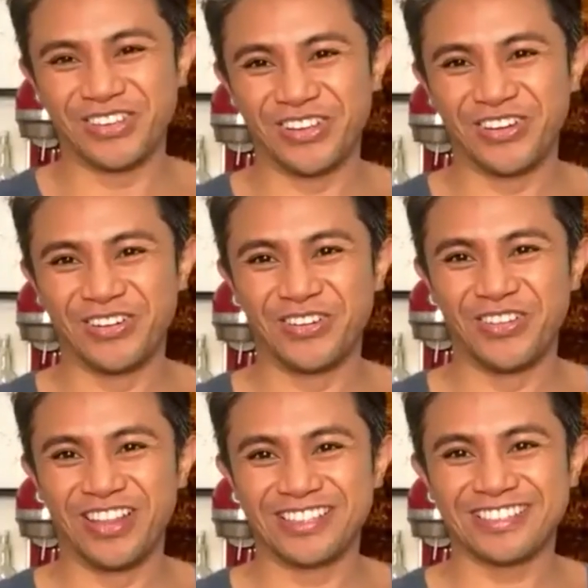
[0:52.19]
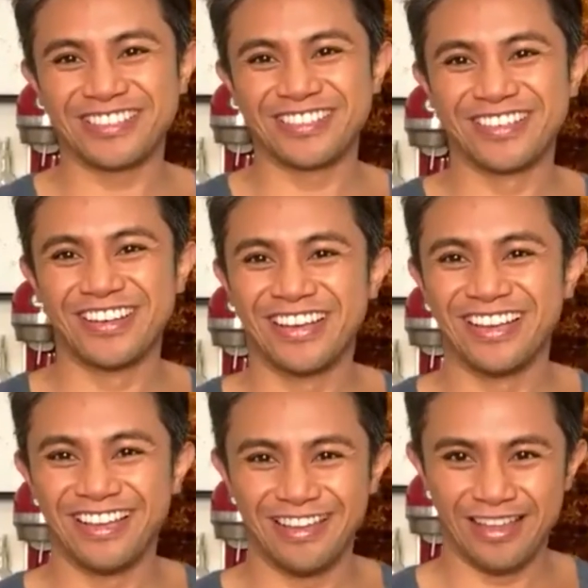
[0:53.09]
You look gorgeous. I
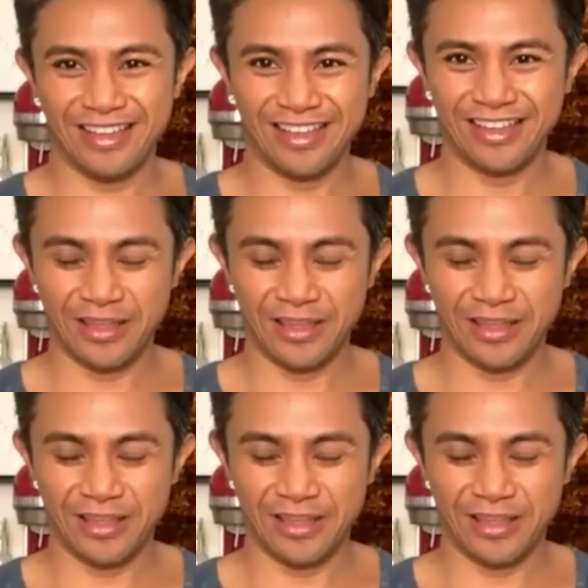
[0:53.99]
was gonna just